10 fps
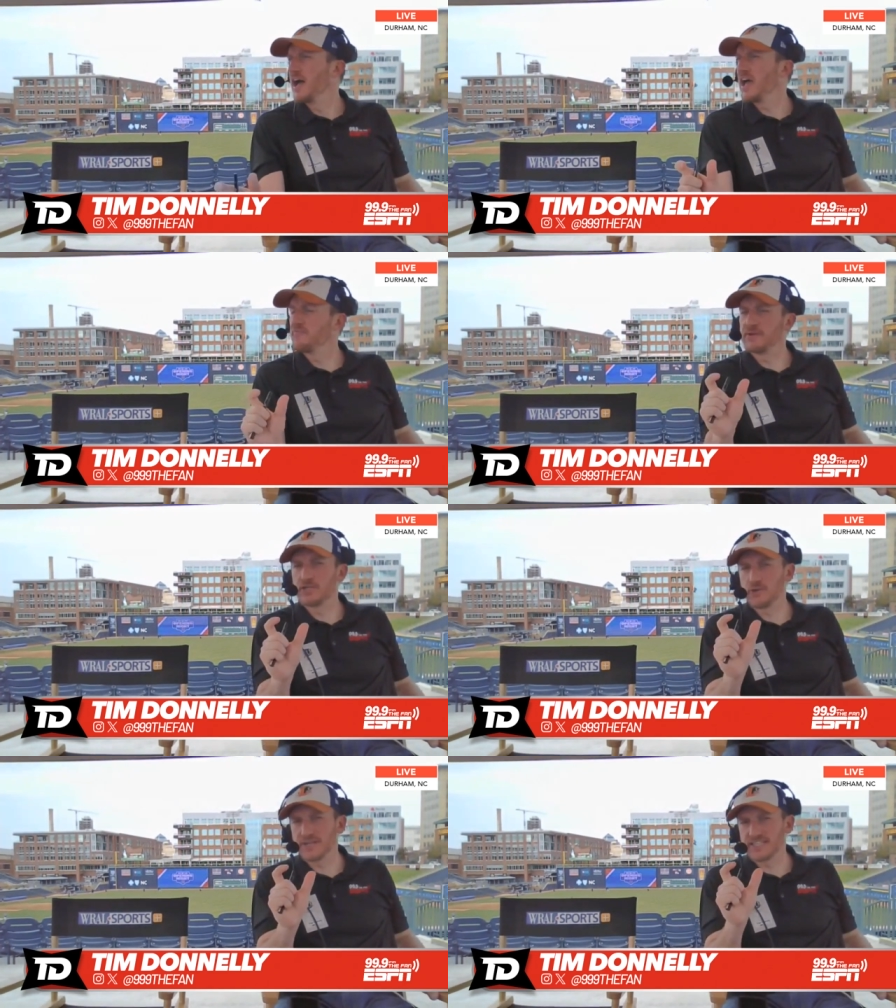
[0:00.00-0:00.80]
uh, have
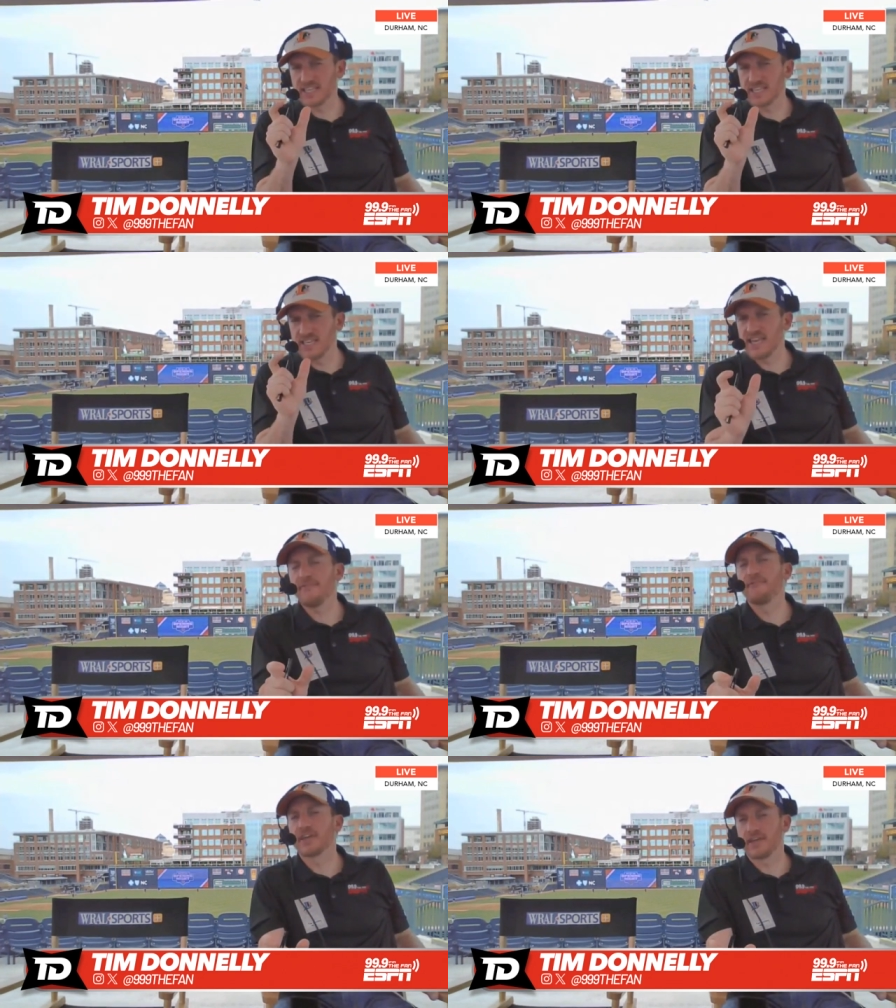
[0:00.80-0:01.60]
been shooting
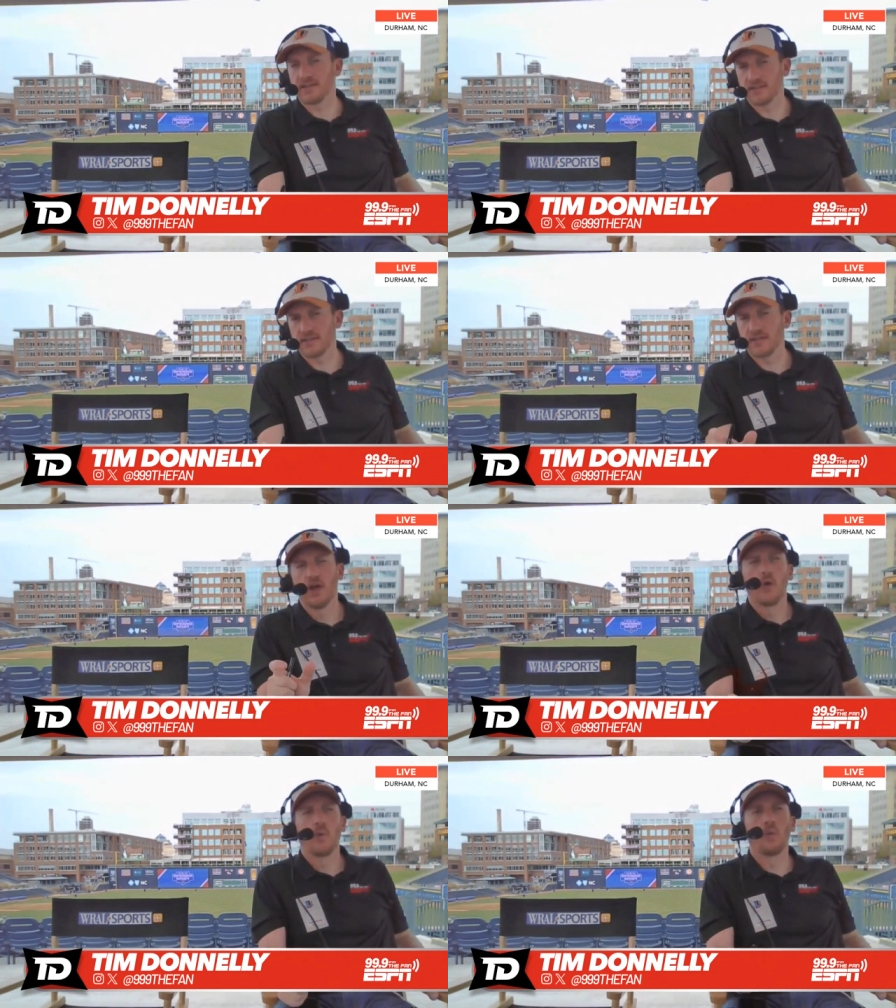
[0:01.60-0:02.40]

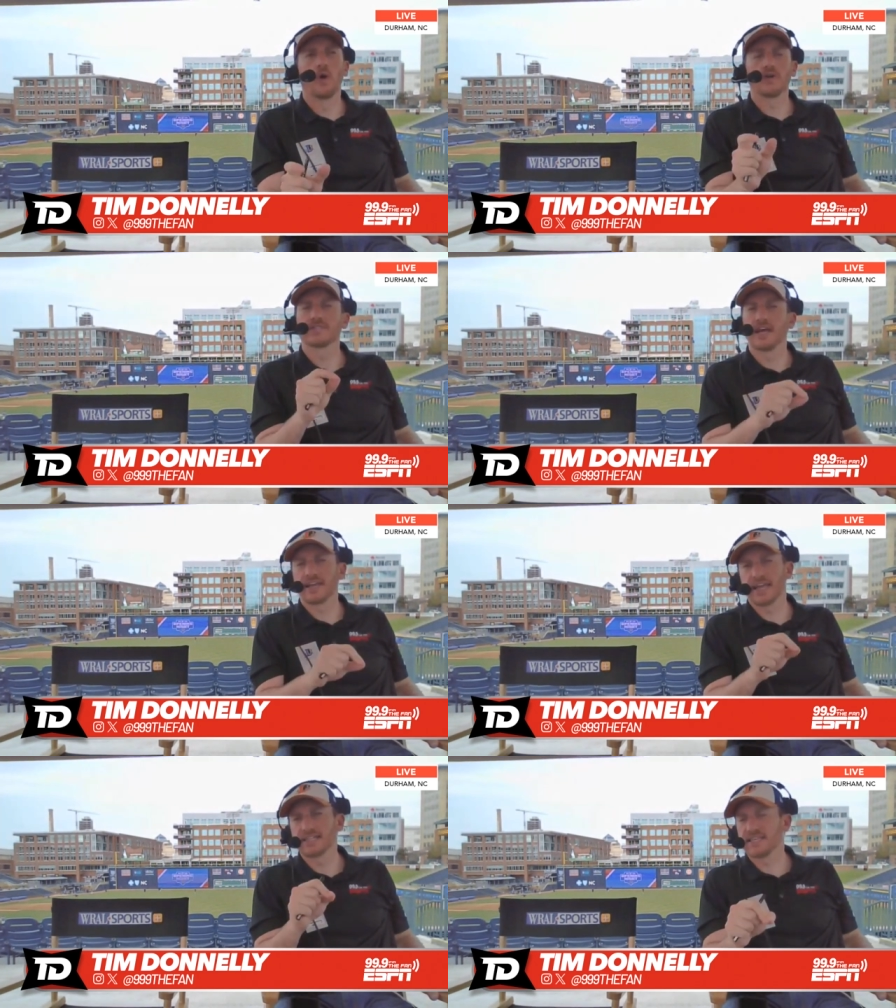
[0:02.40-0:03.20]
significantly
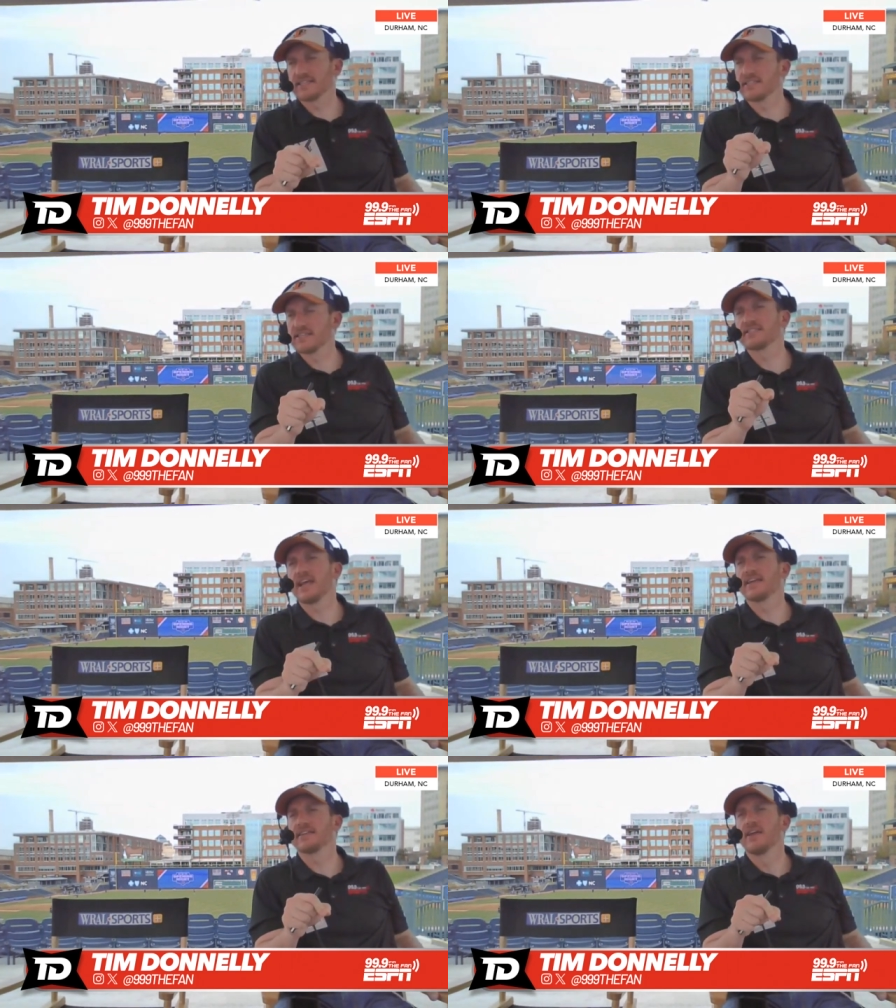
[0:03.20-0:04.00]
worse against N C
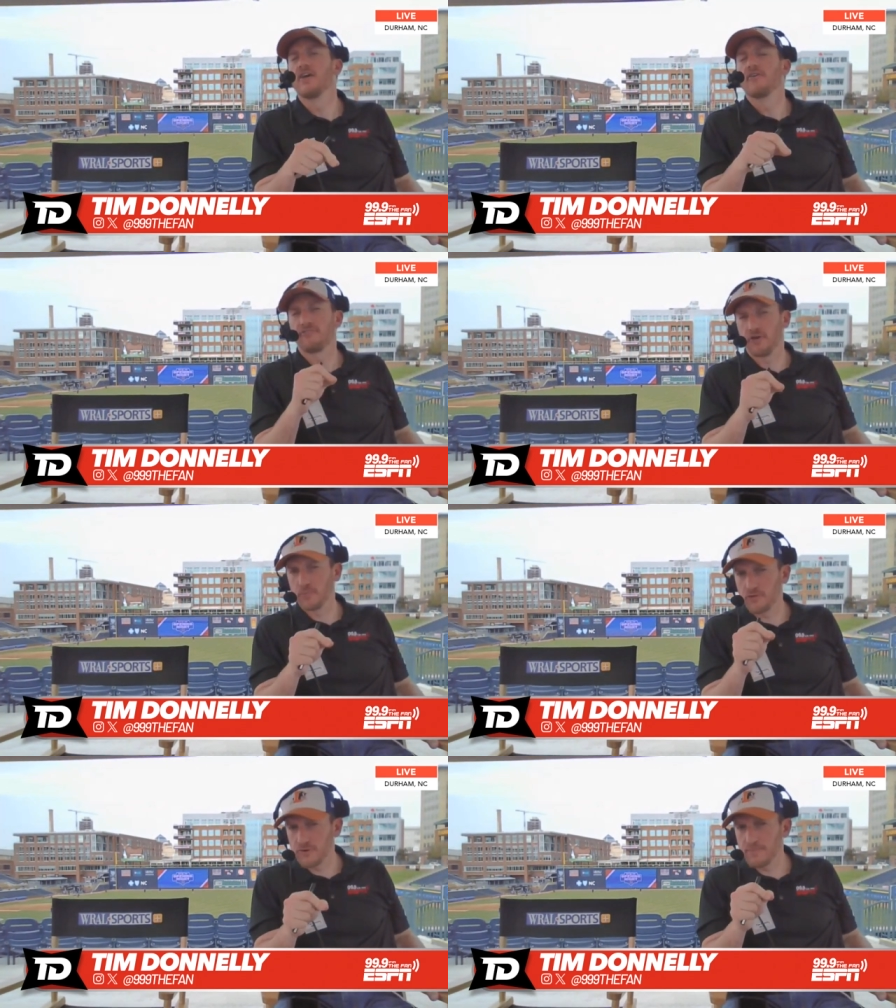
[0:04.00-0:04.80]
State
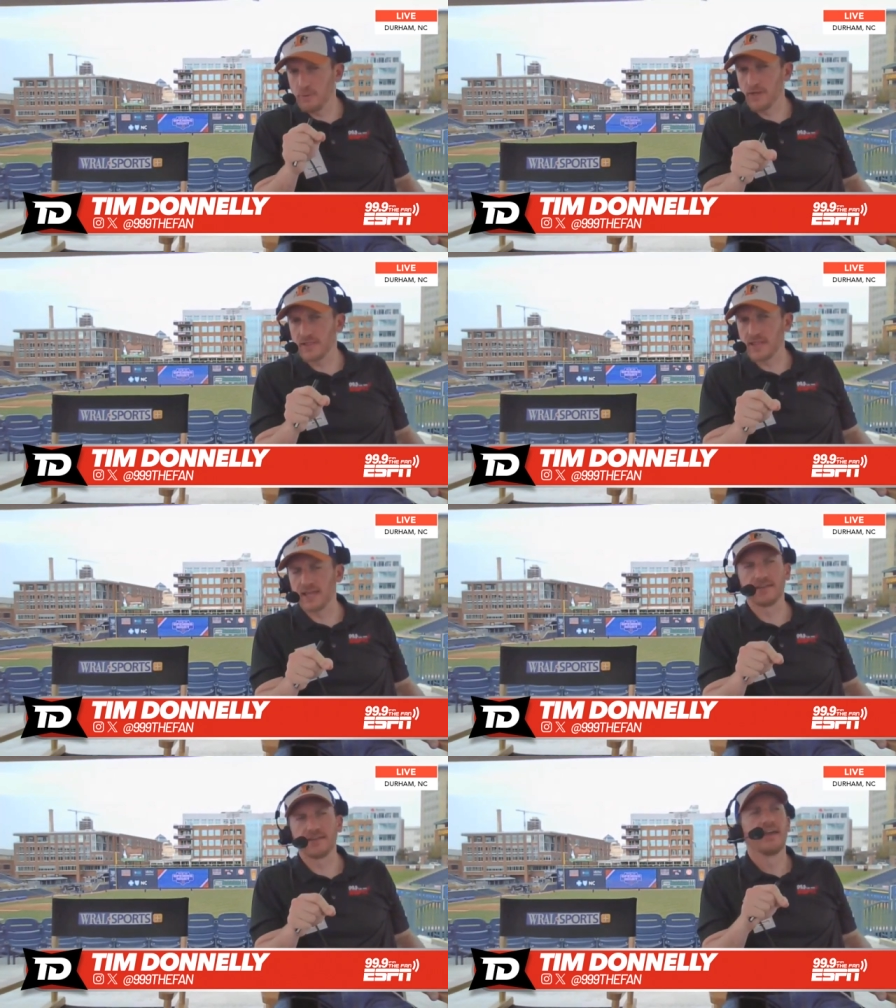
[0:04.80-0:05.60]
from three-point
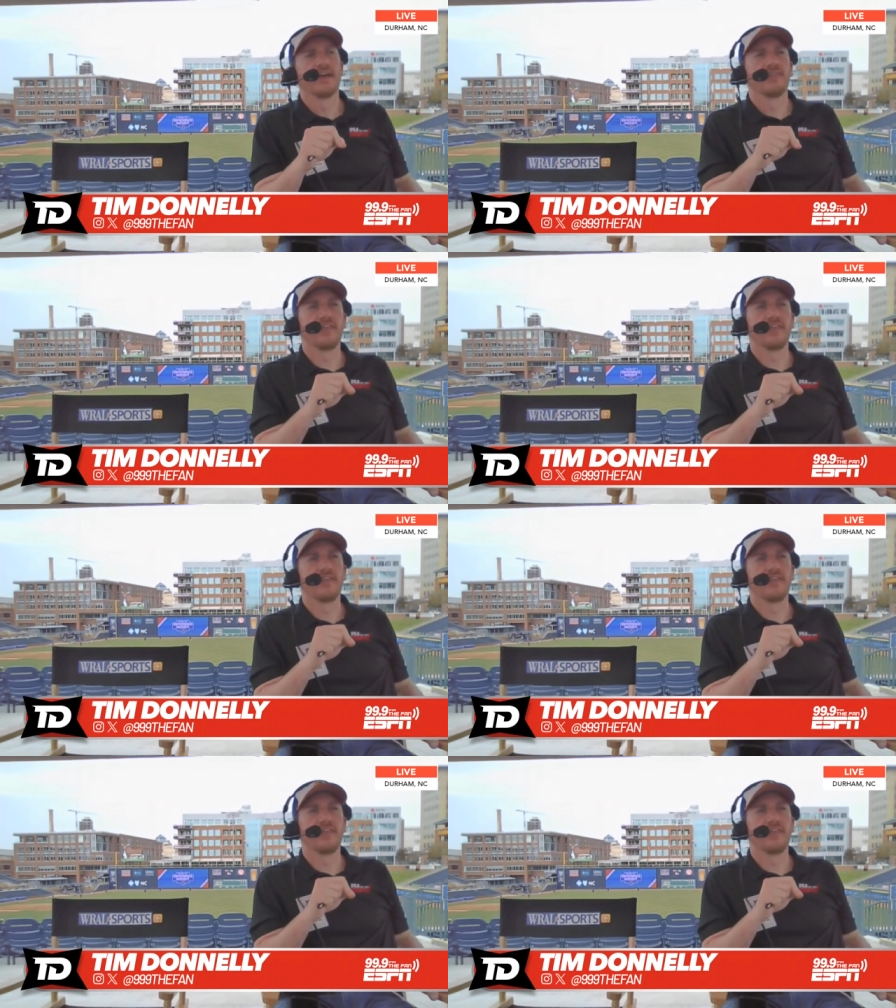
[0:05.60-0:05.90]
land